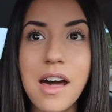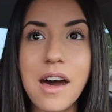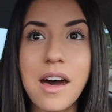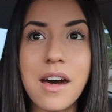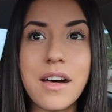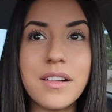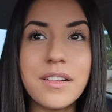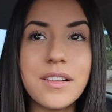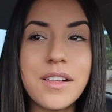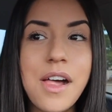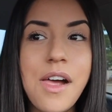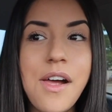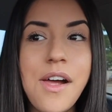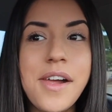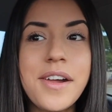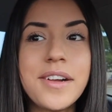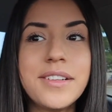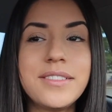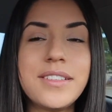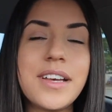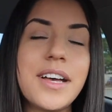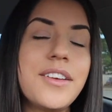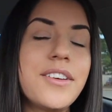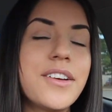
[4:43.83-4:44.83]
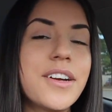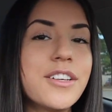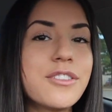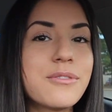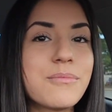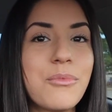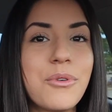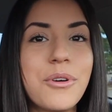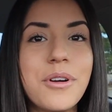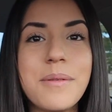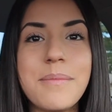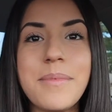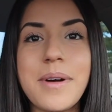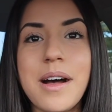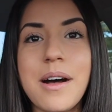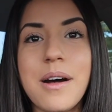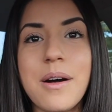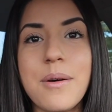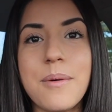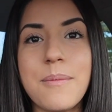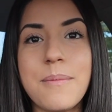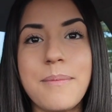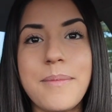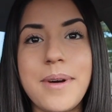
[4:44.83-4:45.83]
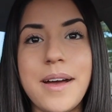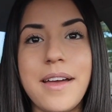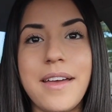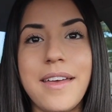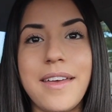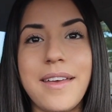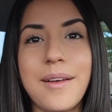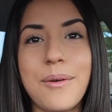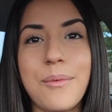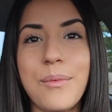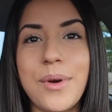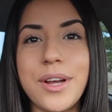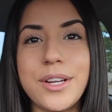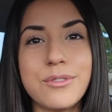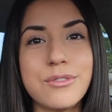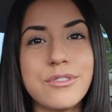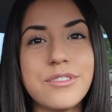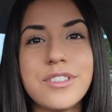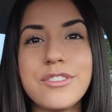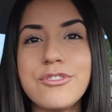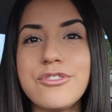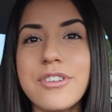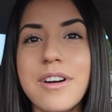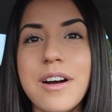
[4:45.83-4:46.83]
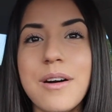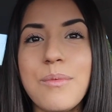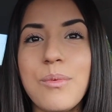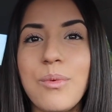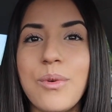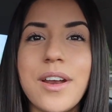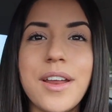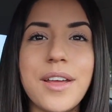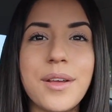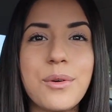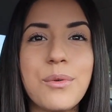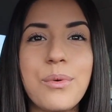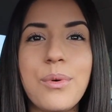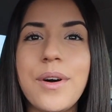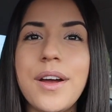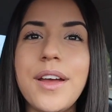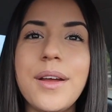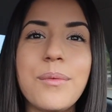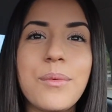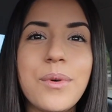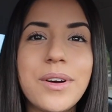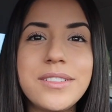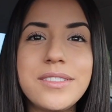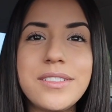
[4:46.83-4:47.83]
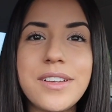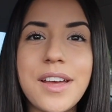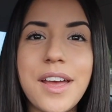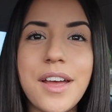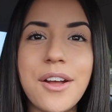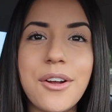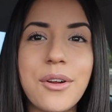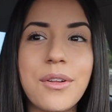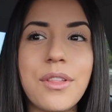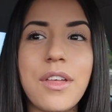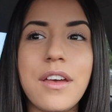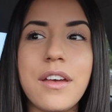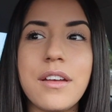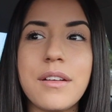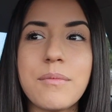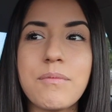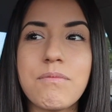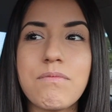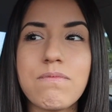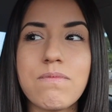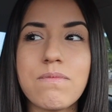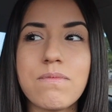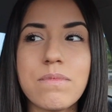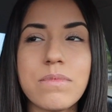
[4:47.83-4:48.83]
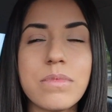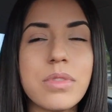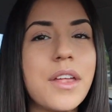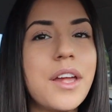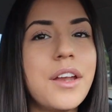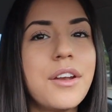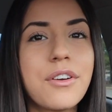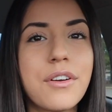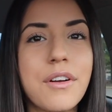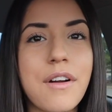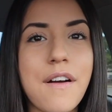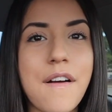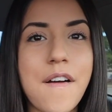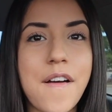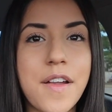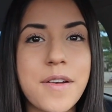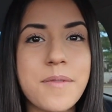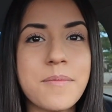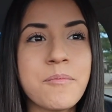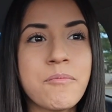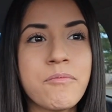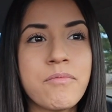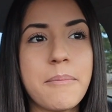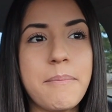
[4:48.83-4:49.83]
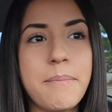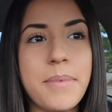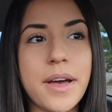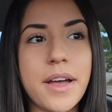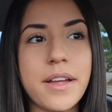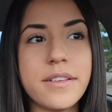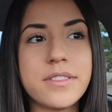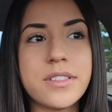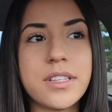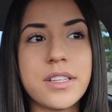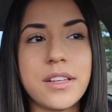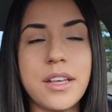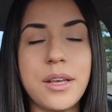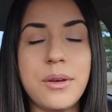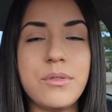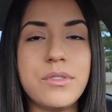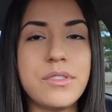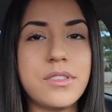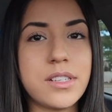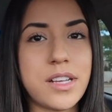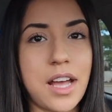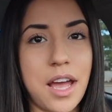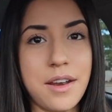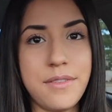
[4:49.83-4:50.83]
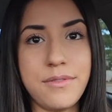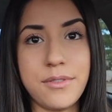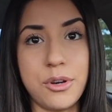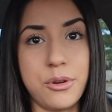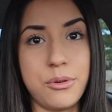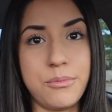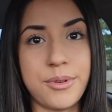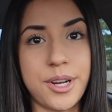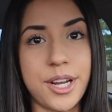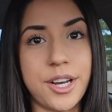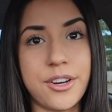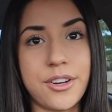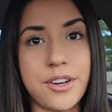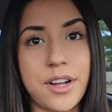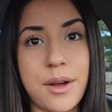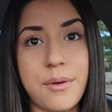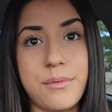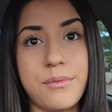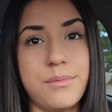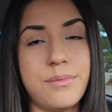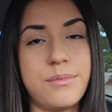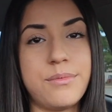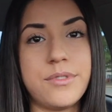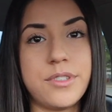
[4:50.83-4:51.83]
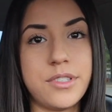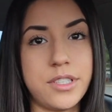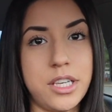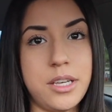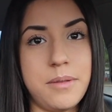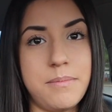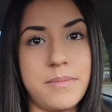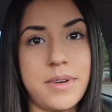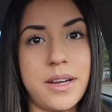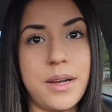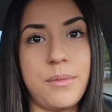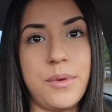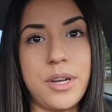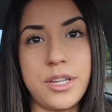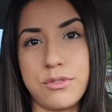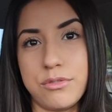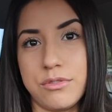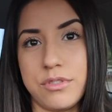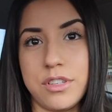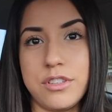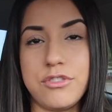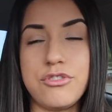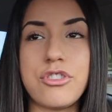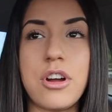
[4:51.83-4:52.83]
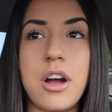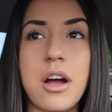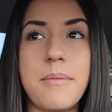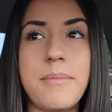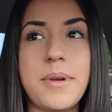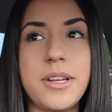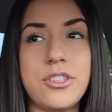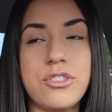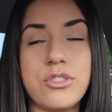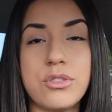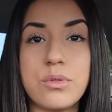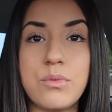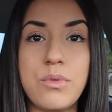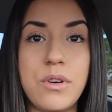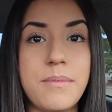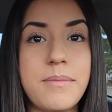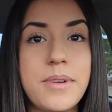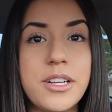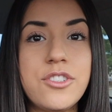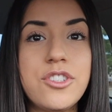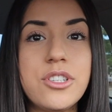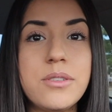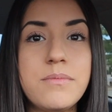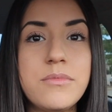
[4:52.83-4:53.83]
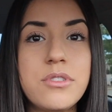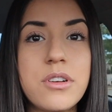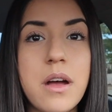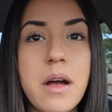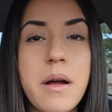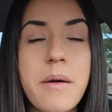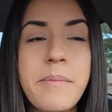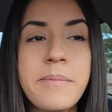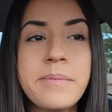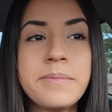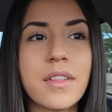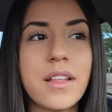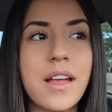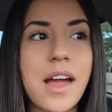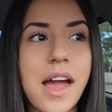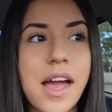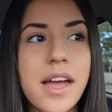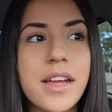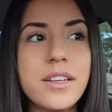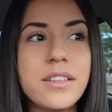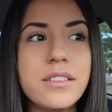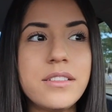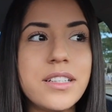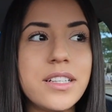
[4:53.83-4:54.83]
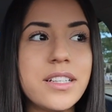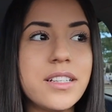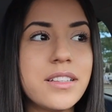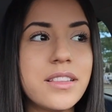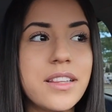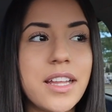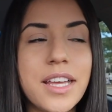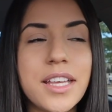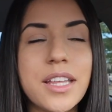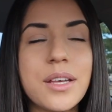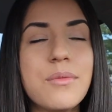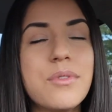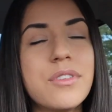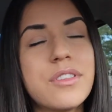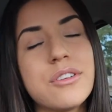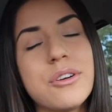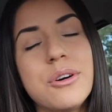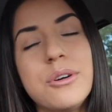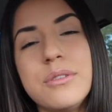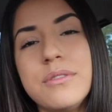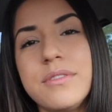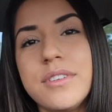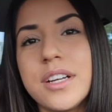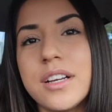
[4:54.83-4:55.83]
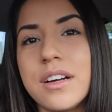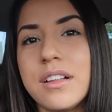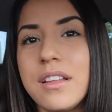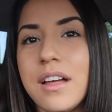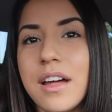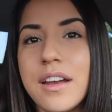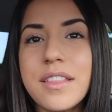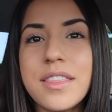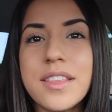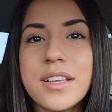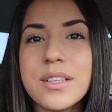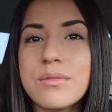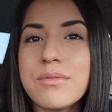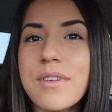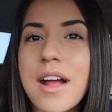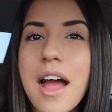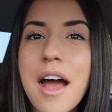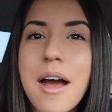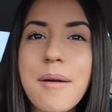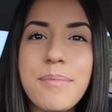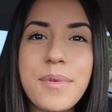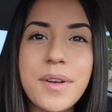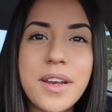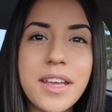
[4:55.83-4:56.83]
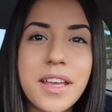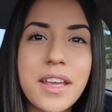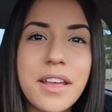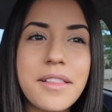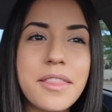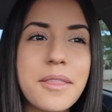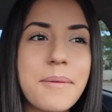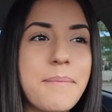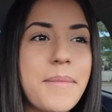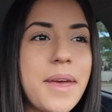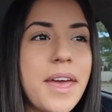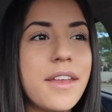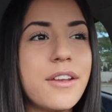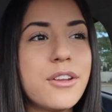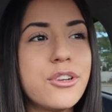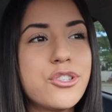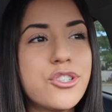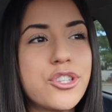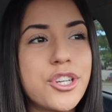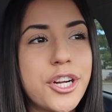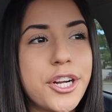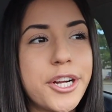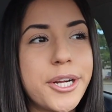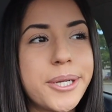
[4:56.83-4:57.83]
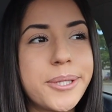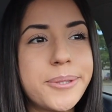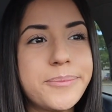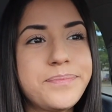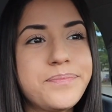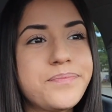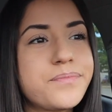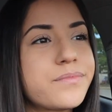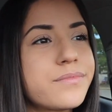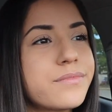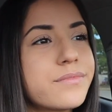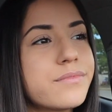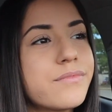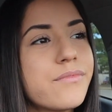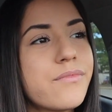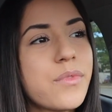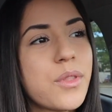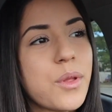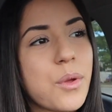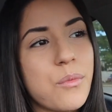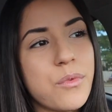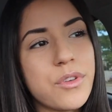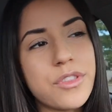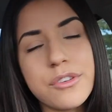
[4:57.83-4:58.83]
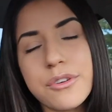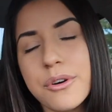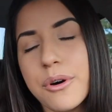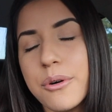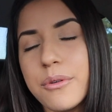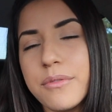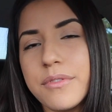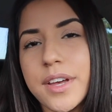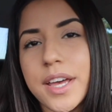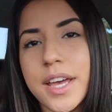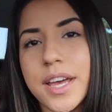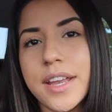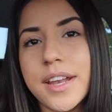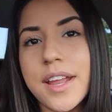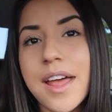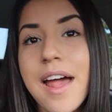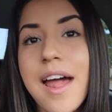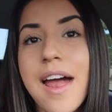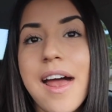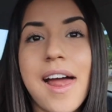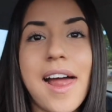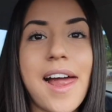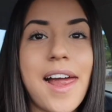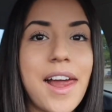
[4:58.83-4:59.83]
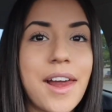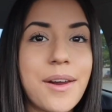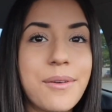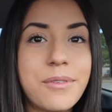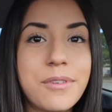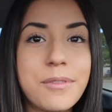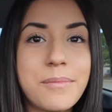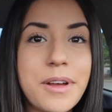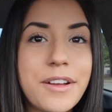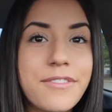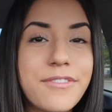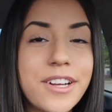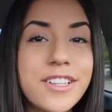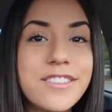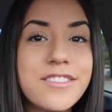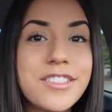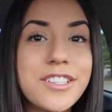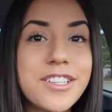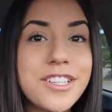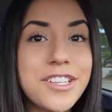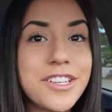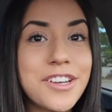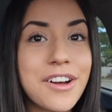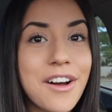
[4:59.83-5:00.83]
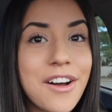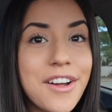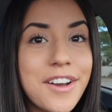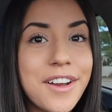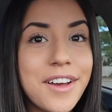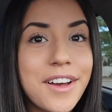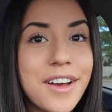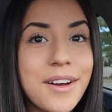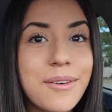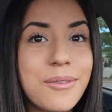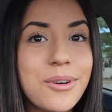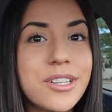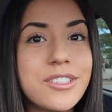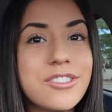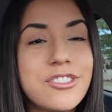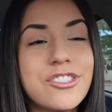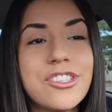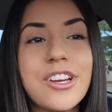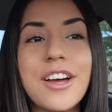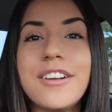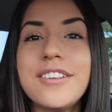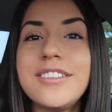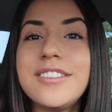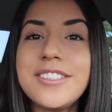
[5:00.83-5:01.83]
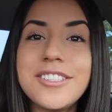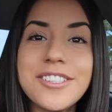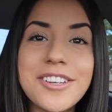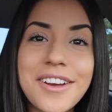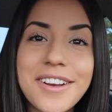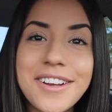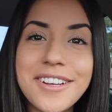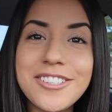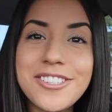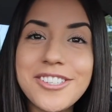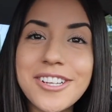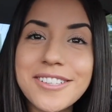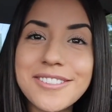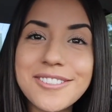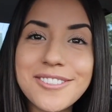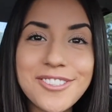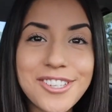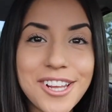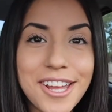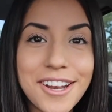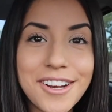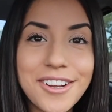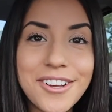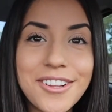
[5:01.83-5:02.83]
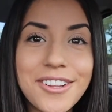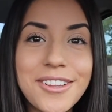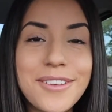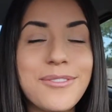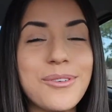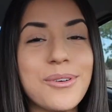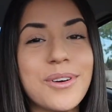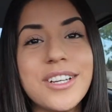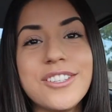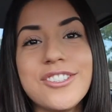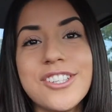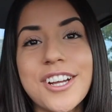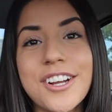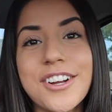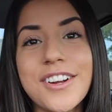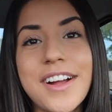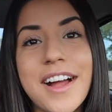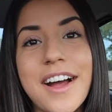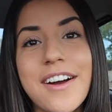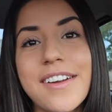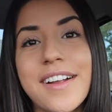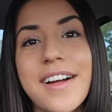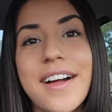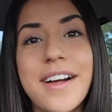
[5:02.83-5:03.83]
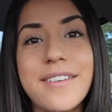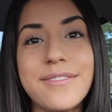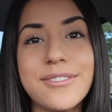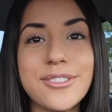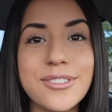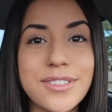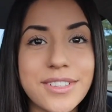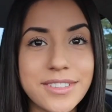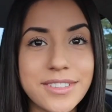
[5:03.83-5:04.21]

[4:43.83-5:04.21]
I'll tell you guys more about my waitressing job when I quit one day or like later on, but it was kind of a no-brainer. I would keep my waitressing job and just quit my gym job. I didn't like it with COVID. A lot of things were happening. The manager with COVID. I had one of my friends, Tiana, which shout out to Tiana, she has a channel. If you want to check her out, I'll have her